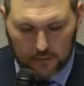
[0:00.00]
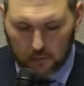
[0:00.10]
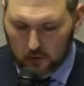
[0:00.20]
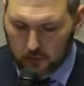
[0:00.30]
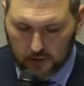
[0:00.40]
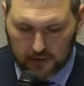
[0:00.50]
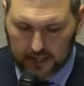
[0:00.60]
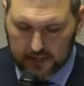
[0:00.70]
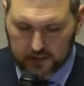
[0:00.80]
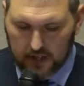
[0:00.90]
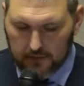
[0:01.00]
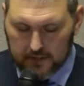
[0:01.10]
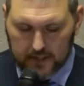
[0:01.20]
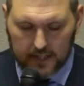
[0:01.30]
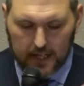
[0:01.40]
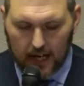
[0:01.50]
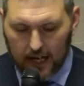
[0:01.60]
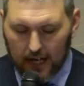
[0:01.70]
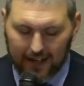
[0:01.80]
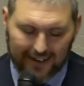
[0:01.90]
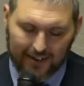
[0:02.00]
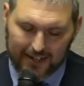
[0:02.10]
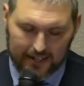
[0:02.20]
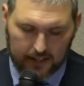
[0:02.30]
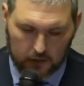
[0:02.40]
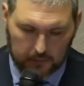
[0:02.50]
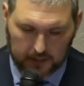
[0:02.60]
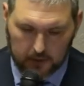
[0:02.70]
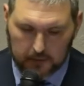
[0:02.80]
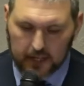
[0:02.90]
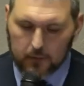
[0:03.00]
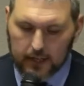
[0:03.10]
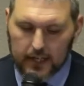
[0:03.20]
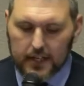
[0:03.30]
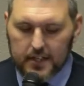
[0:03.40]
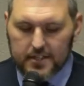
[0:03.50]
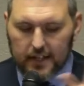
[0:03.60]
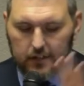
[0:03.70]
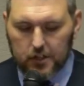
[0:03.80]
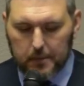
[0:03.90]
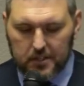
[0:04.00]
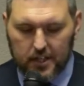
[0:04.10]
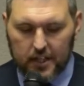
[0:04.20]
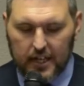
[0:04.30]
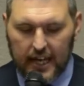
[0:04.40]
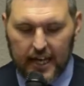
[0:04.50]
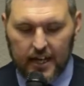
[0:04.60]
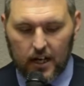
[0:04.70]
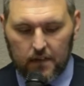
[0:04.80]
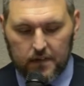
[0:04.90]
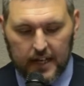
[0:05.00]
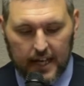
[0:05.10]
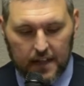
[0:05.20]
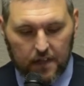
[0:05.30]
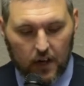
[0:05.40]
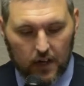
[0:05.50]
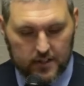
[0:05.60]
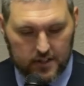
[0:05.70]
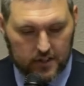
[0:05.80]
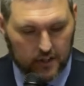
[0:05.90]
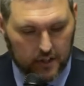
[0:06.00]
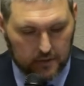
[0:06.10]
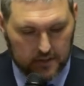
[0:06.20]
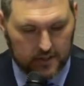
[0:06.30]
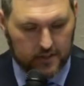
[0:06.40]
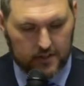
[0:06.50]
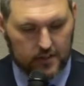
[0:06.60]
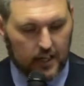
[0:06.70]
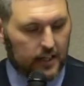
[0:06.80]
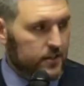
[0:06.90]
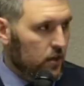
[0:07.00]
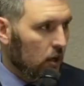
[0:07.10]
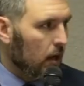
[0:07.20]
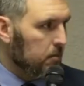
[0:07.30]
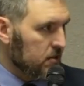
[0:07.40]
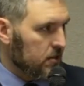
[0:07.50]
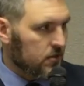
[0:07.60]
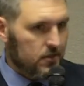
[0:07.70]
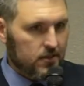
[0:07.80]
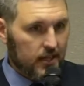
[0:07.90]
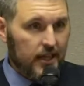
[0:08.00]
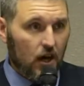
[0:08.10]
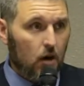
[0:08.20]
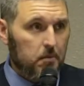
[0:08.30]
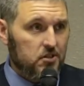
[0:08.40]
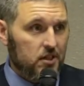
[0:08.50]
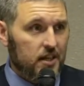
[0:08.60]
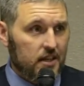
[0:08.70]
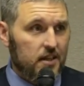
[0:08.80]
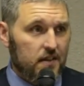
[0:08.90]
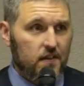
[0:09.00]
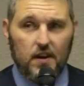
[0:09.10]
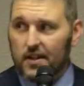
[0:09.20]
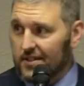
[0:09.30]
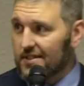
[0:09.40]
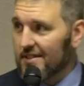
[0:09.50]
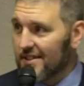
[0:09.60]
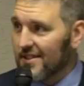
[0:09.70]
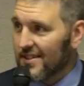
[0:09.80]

on more than one occasion, obviously. I, will get into that a little bit later. But anyway, this LGBT gang of gay thugs is going to use this to silence all opposition. And they are a bunch of thugs.